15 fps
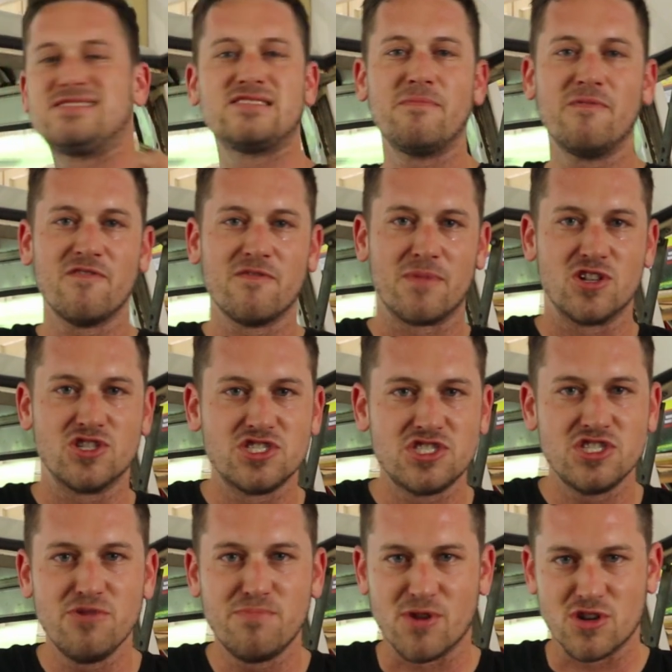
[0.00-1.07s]
some of them are
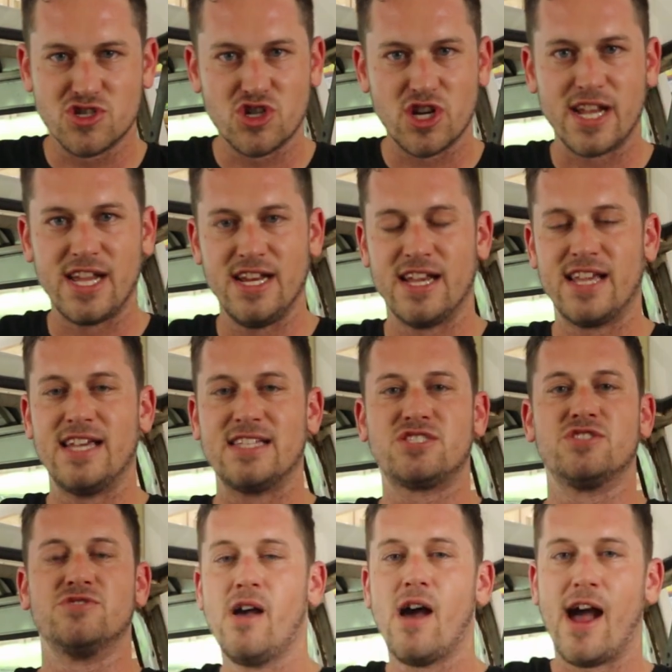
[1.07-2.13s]
super tricky to get
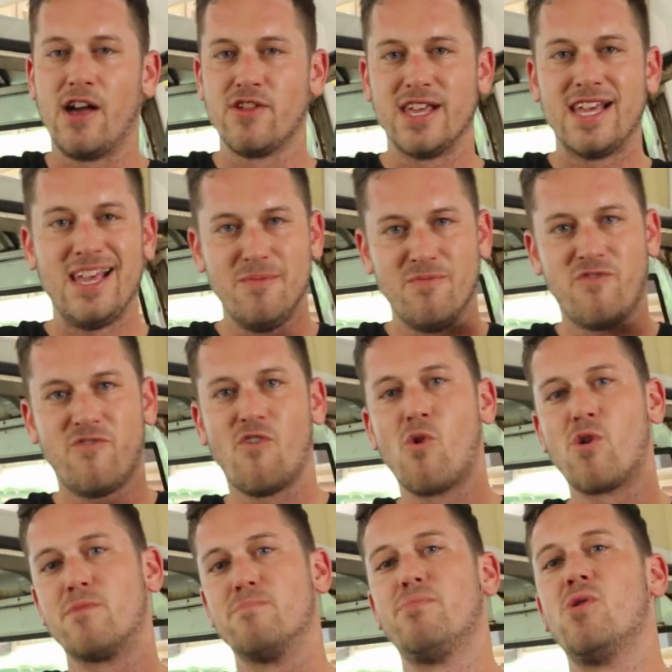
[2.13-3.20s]
to. I only keep
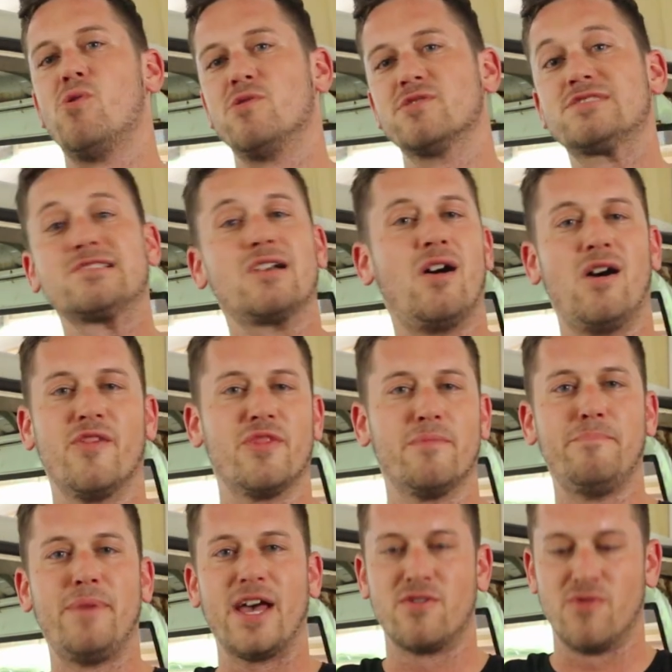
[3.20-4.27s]
four bolts on
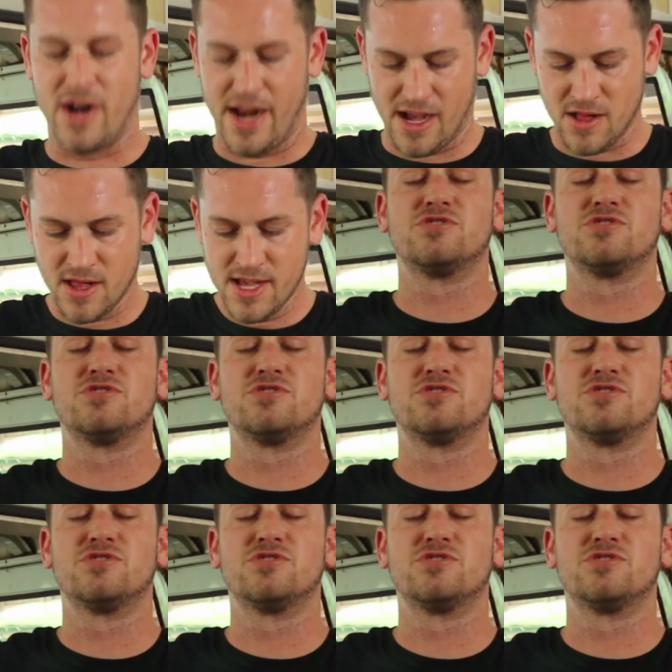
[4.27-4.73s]
the bed rail.